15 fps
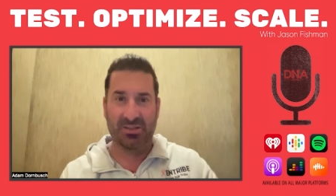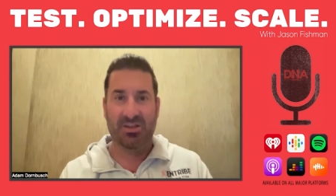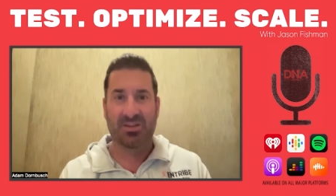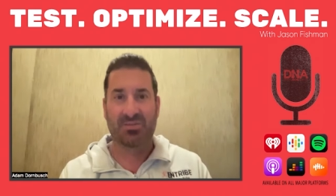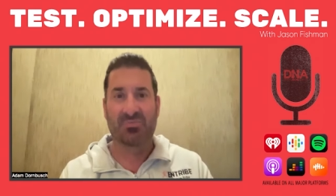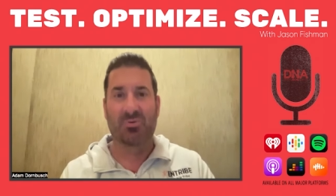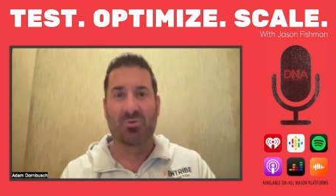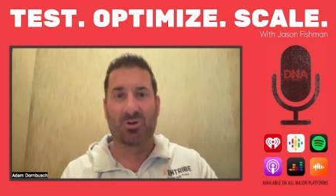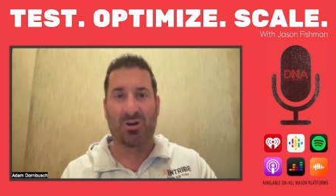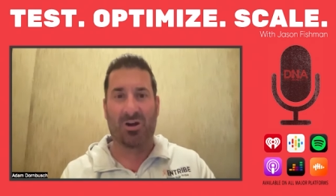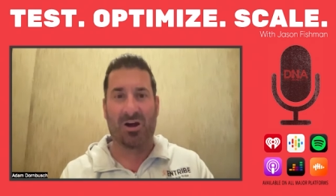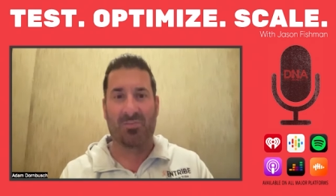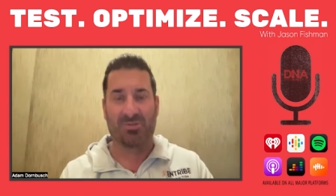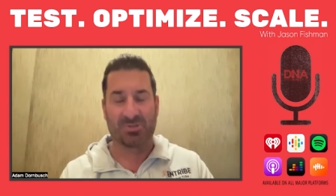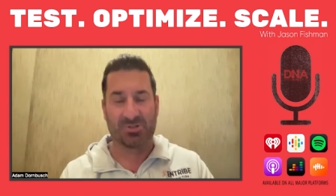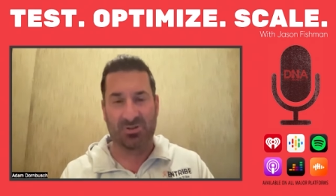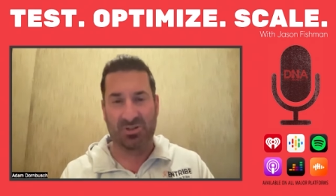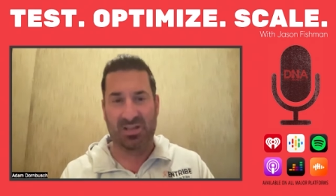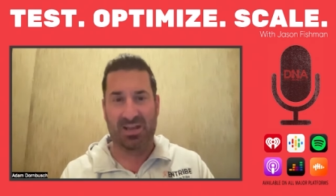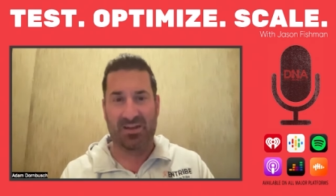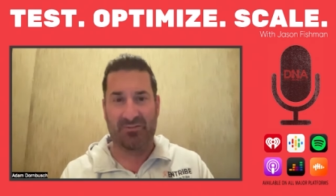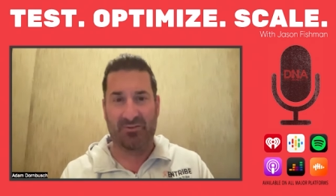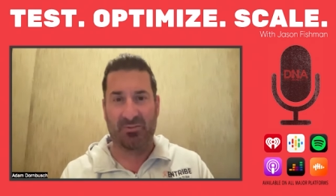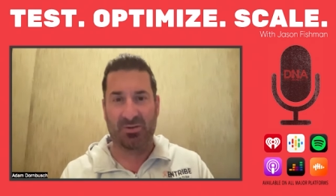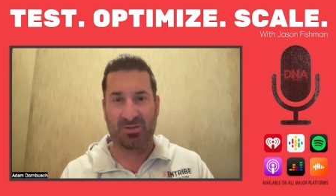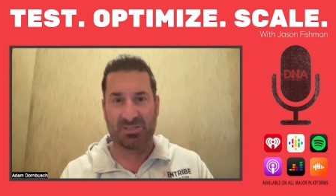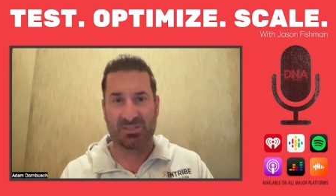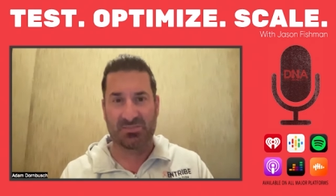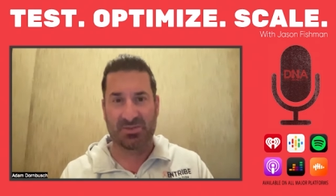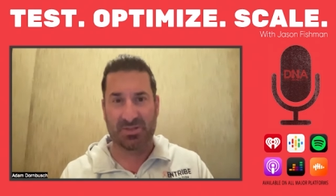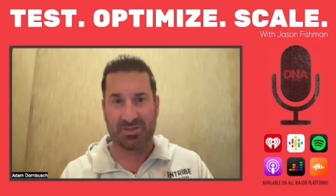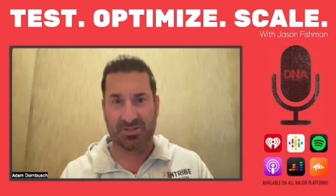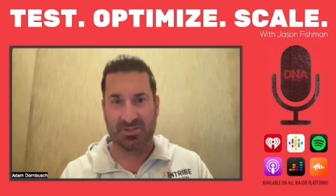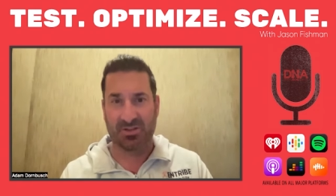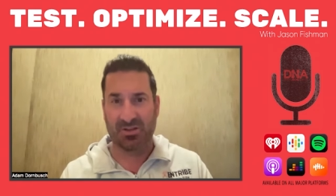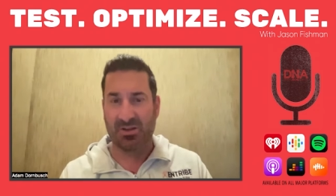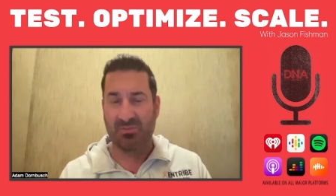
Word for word: the more opportunity you have for participation.